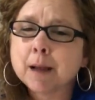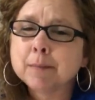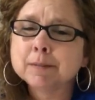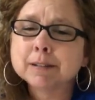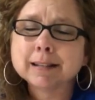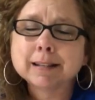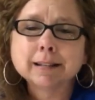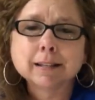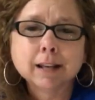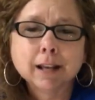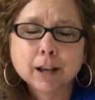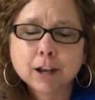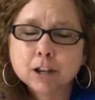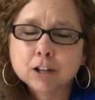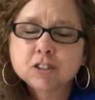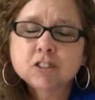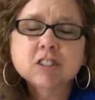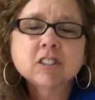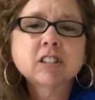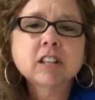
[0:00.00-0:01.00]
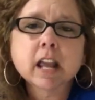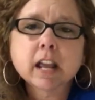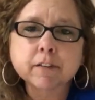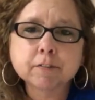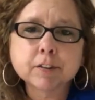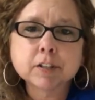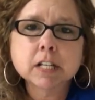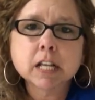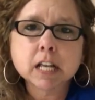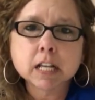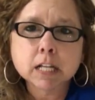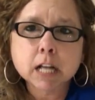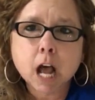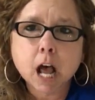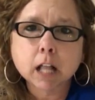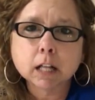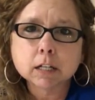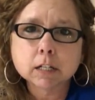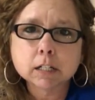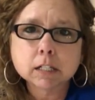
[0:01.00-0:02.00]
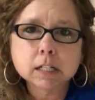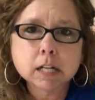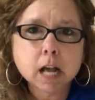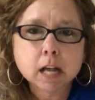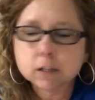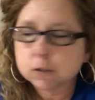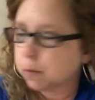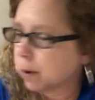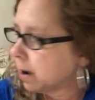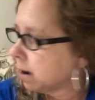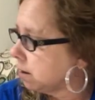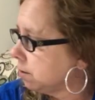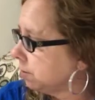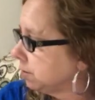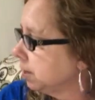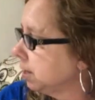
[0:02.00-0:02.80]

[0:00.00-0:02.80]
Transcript: I'm just taking for $10, not 12.